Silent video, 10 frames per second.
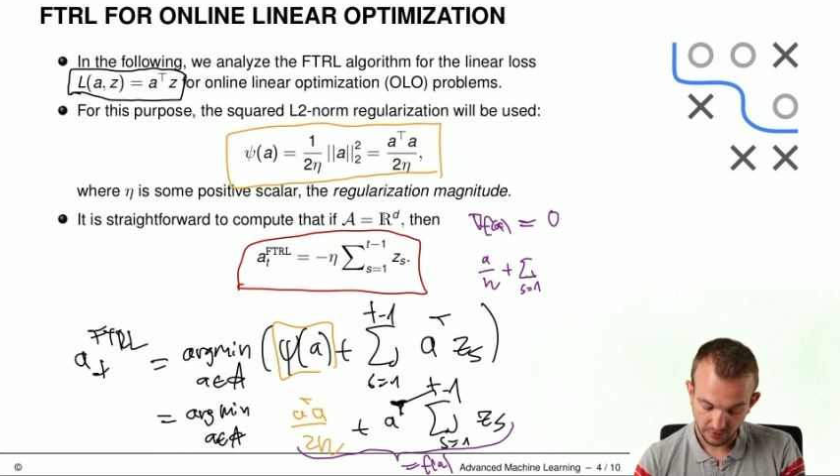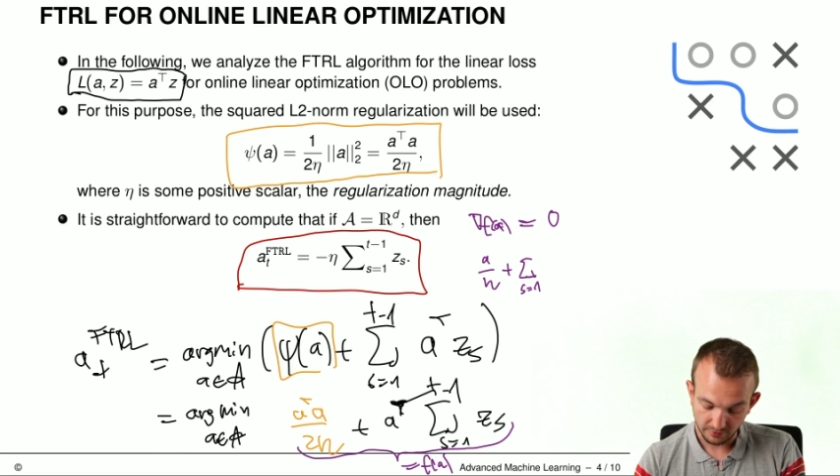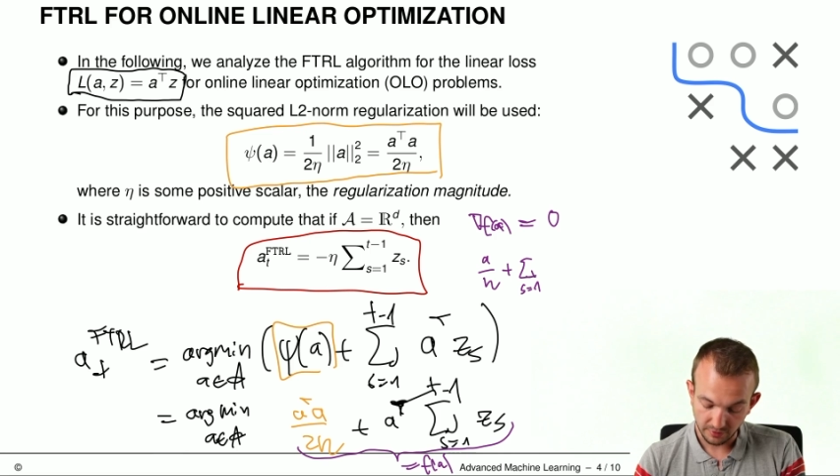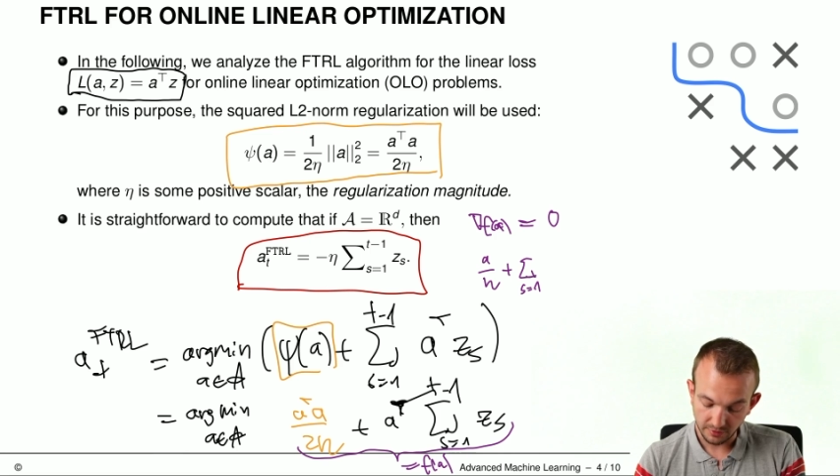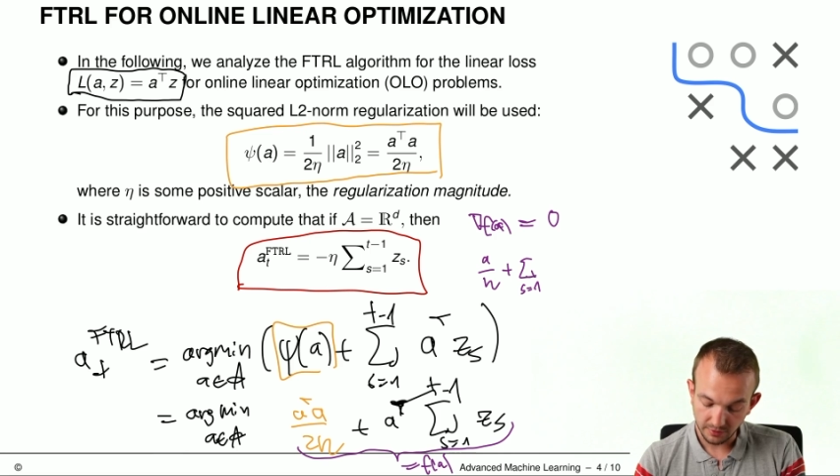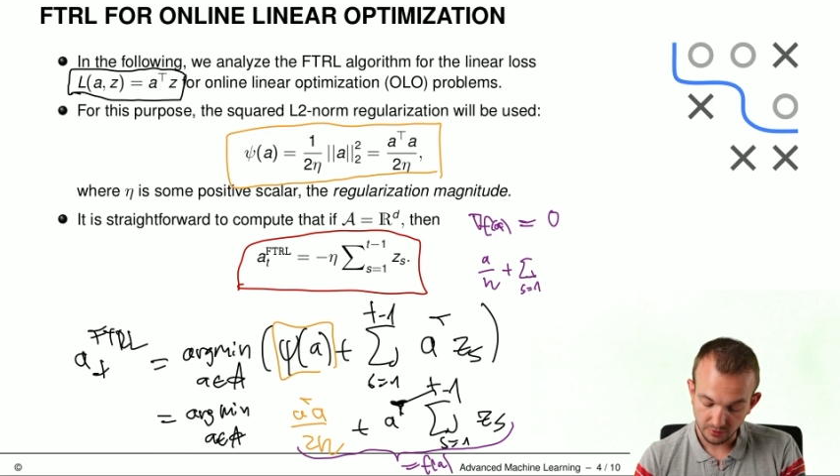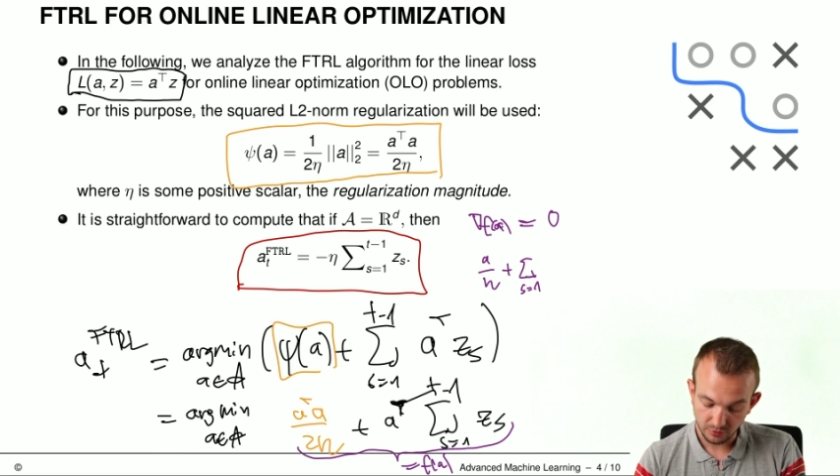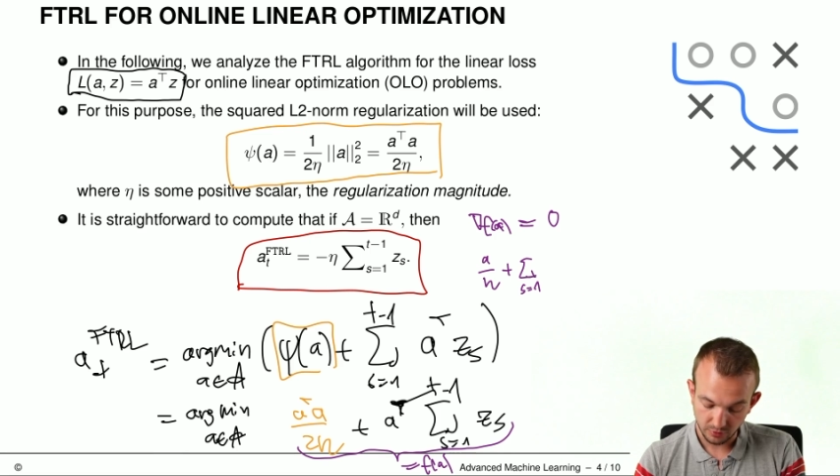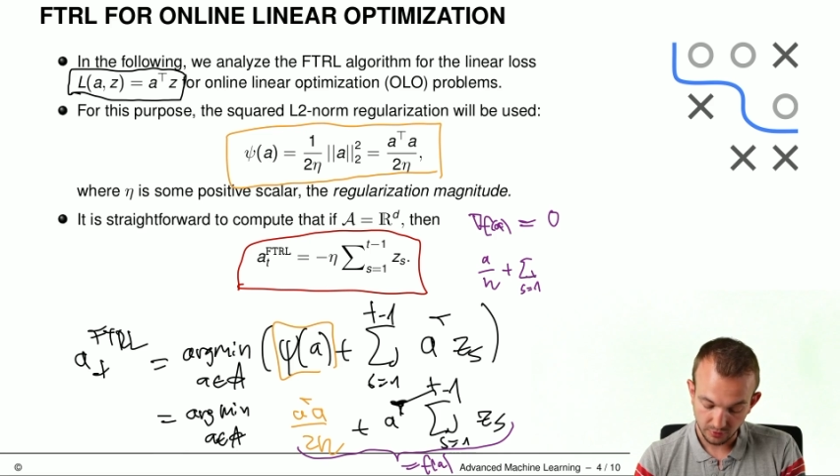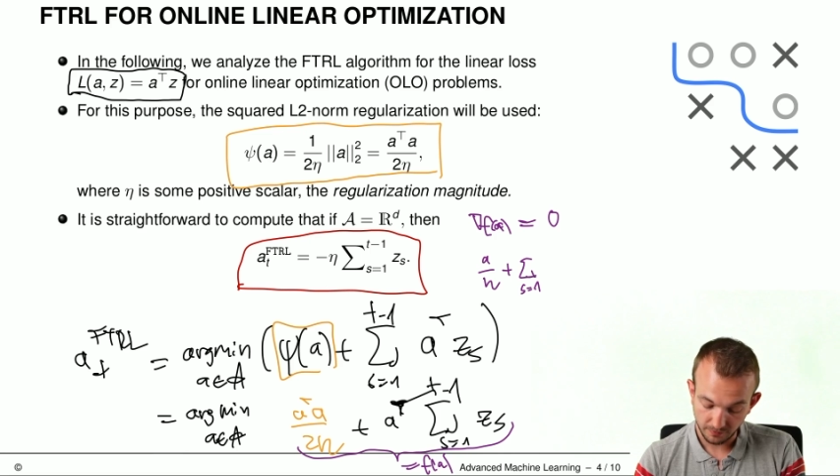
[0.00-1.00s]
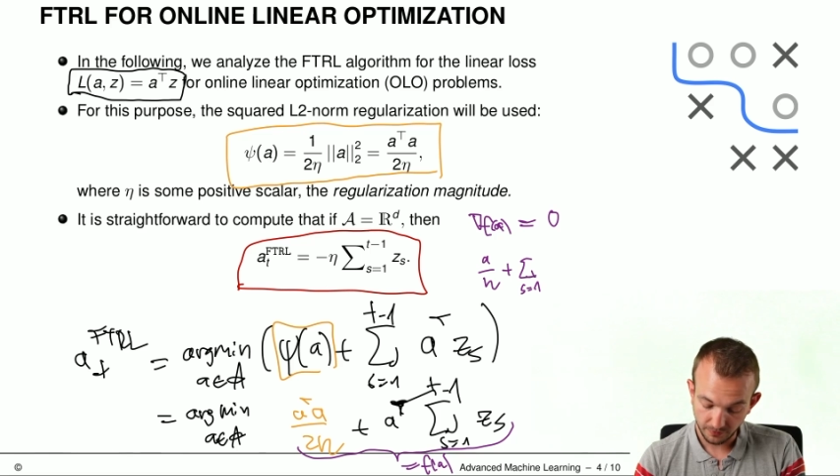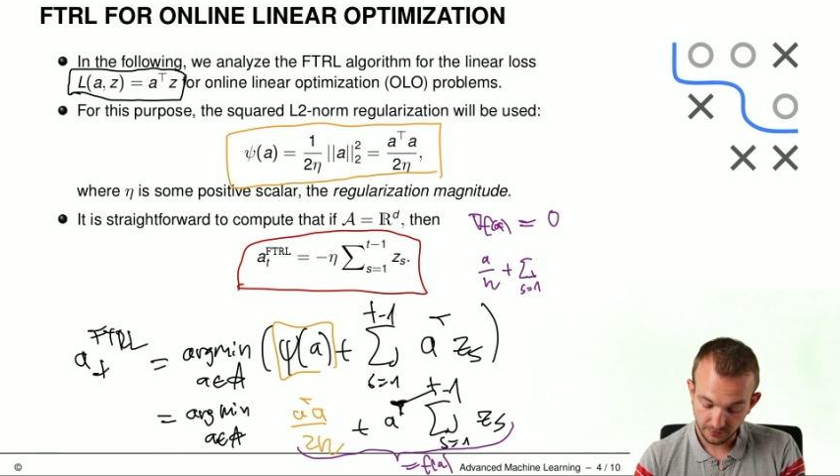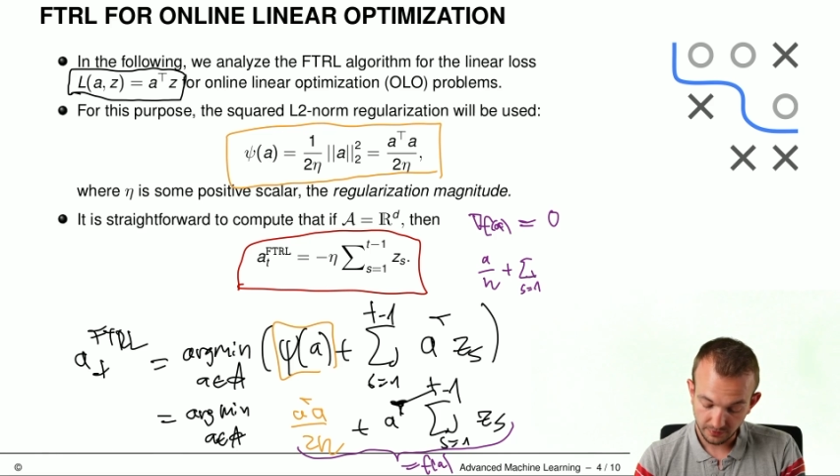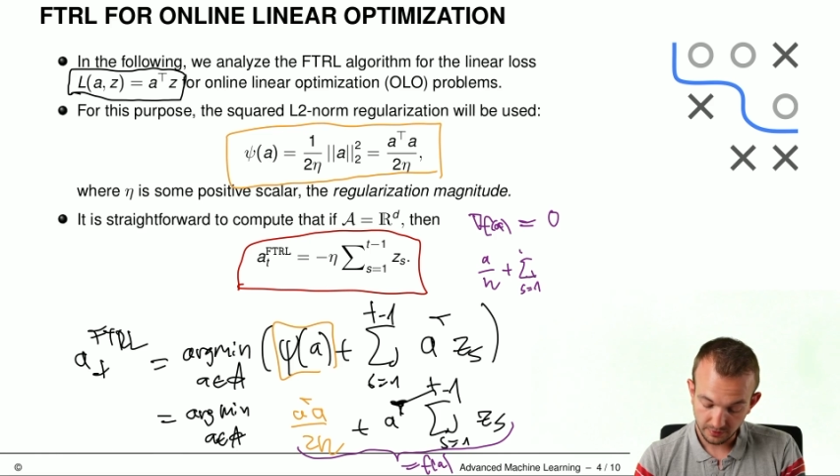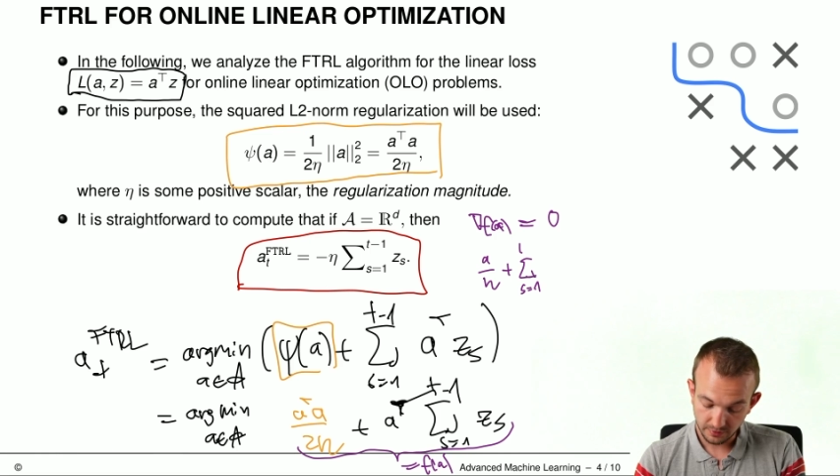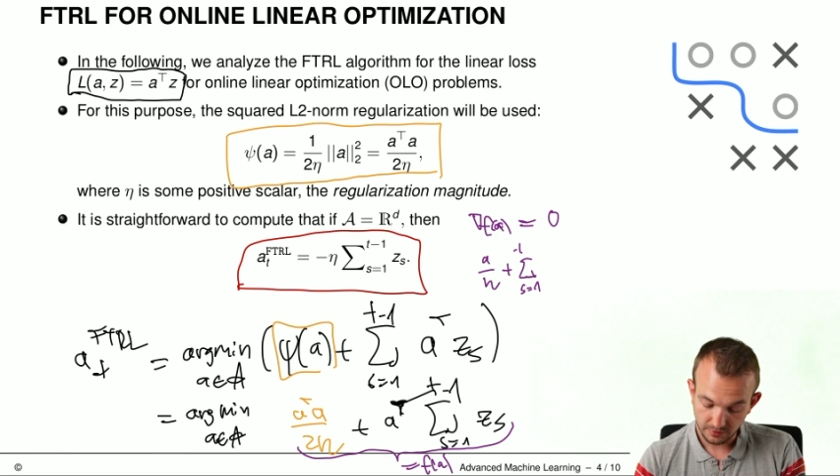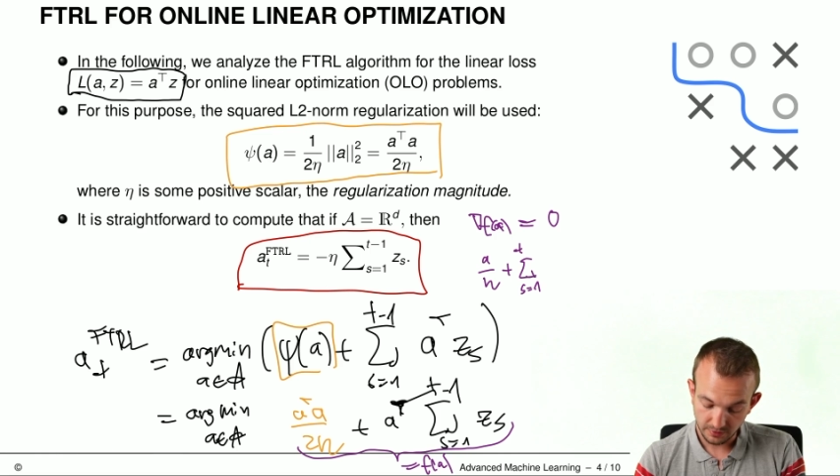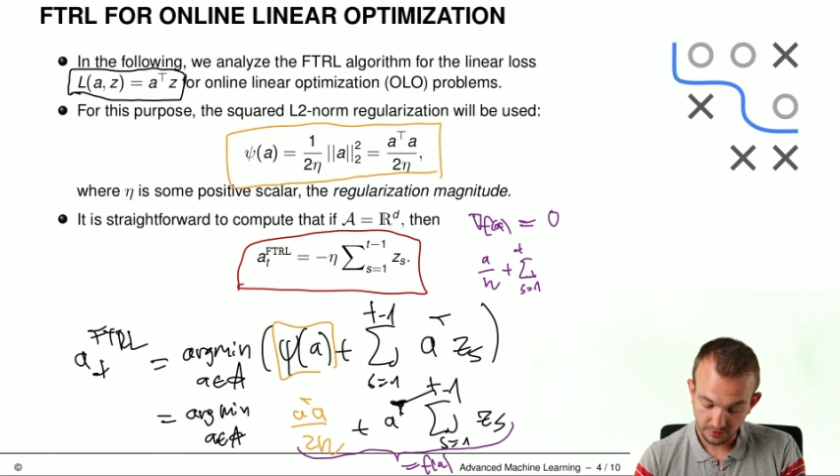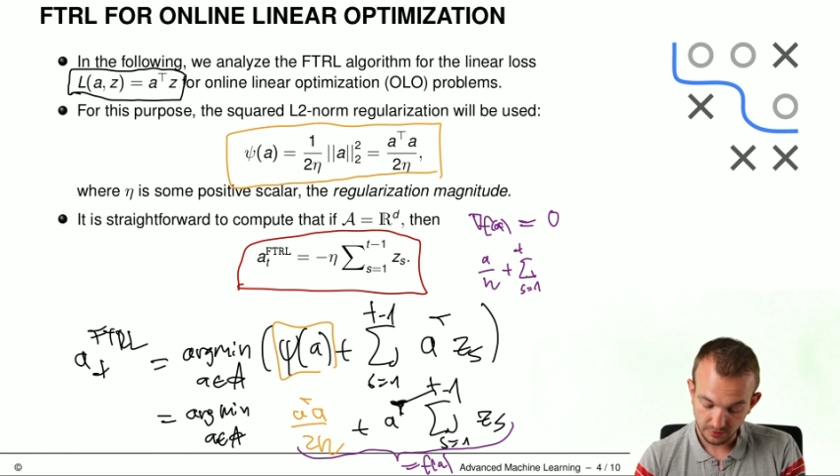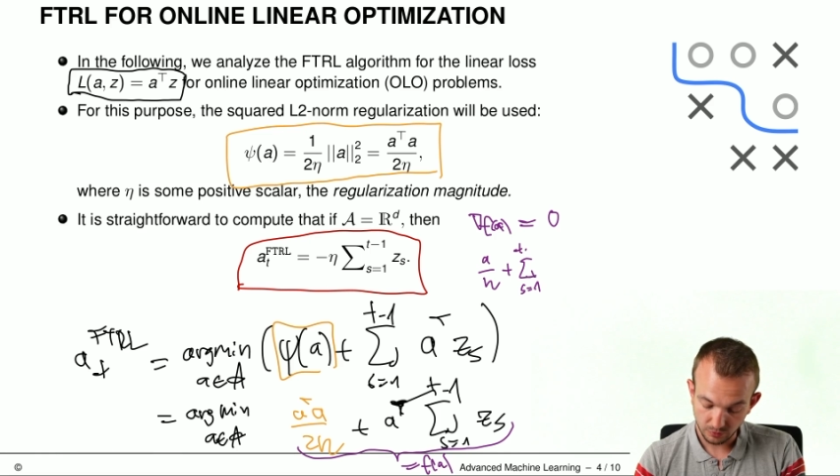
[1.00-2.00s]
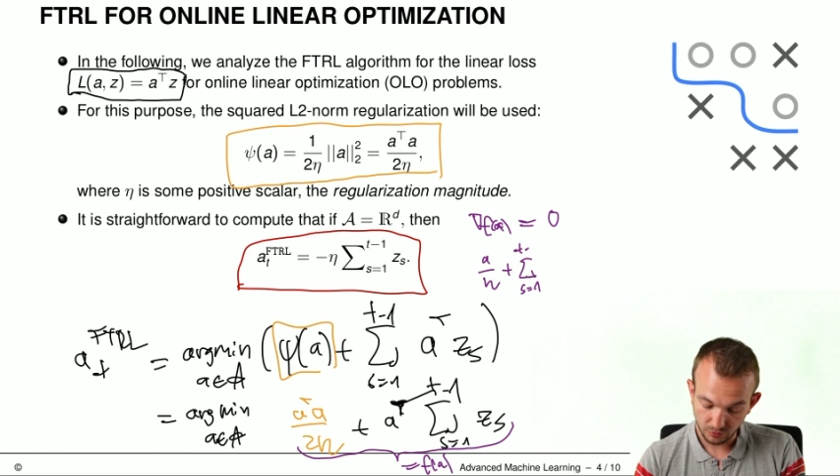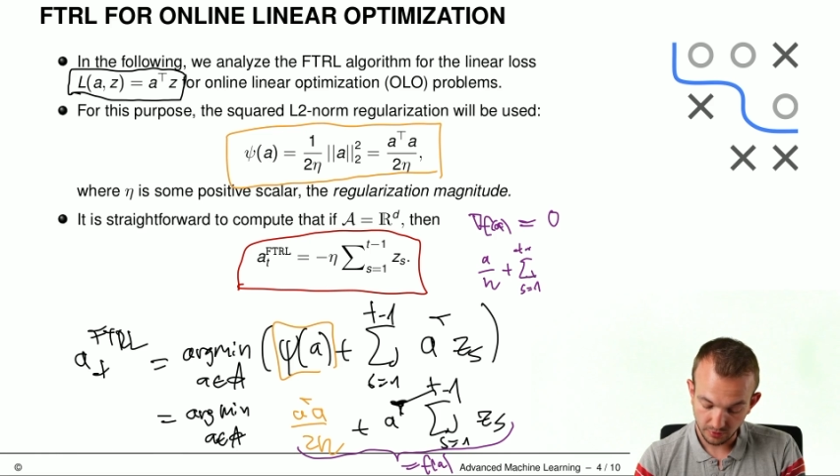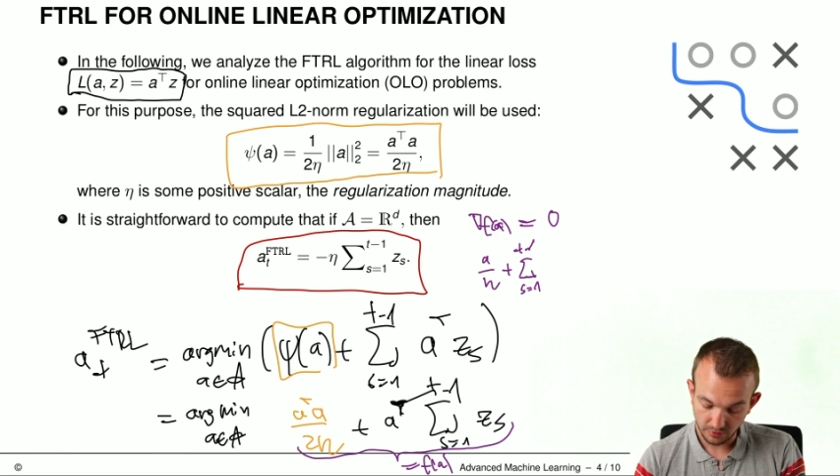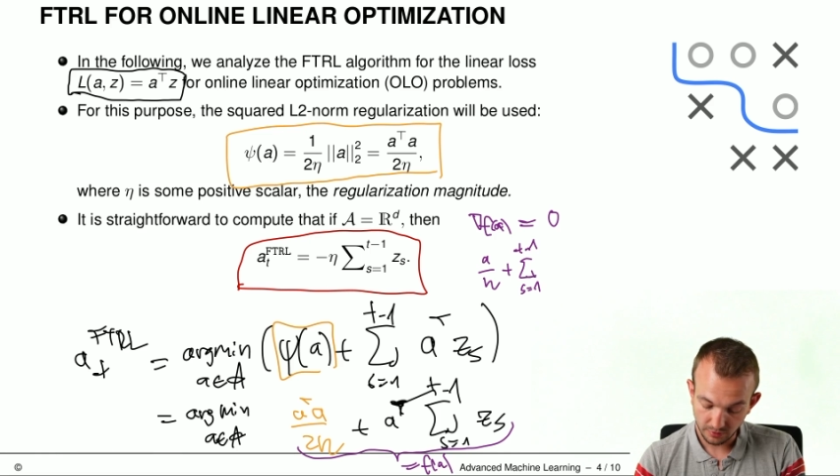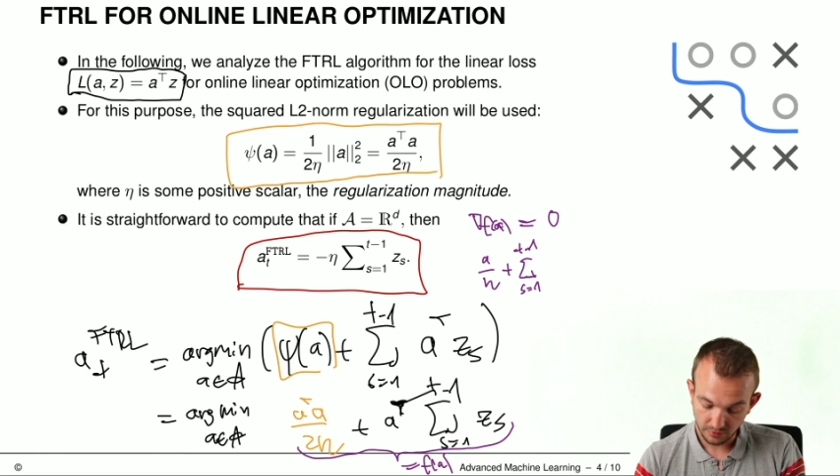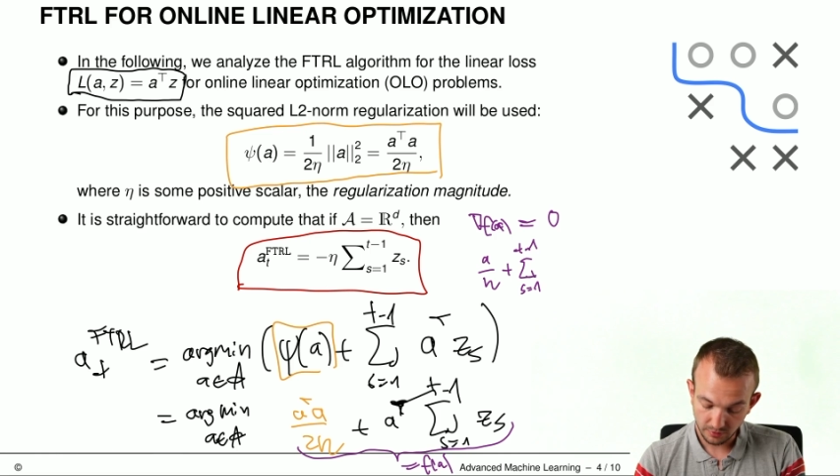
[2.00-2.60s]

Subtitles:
we have a linear term, the second one,